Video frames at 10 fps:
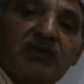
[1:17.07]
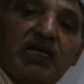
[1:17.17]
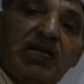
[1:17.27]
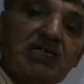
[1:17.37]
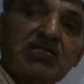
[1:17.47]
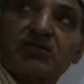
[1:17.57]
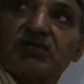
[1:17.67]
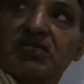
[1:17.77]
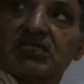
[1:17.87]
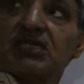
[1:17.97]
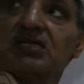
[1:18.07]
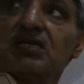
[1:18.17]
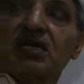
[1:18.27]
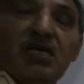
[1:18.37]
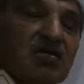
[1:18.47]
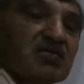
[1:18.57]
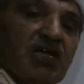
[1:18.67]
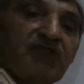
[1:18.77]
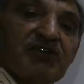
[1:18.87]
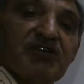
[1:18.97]
the last two digit
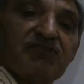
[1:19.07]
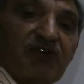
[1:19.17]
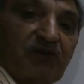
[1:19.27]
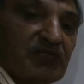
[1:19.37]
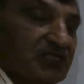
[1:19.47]
is evident from this